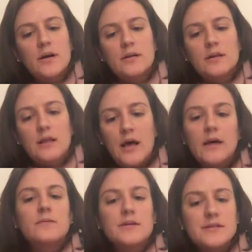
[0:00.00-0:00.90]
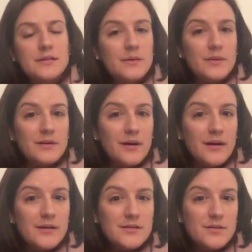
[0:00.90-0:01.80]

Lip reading: a lot recently with clients.